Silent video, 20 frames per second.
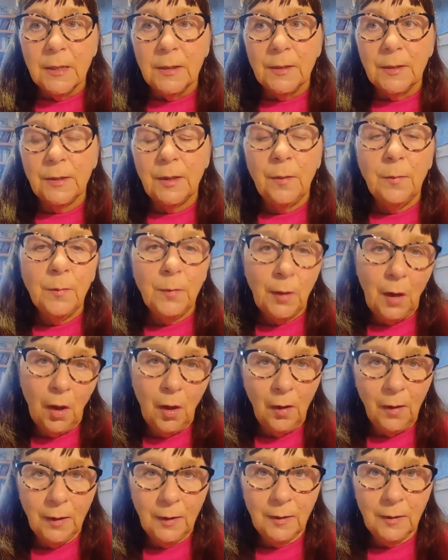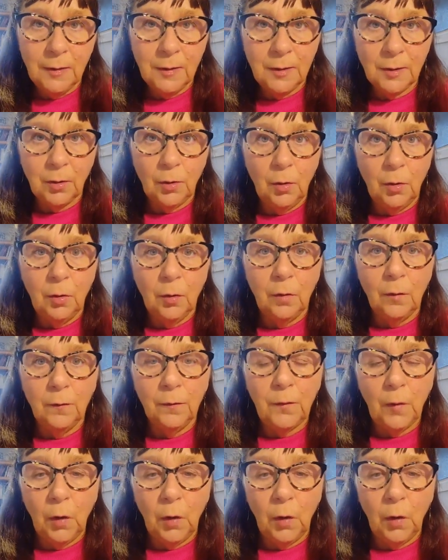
some kind of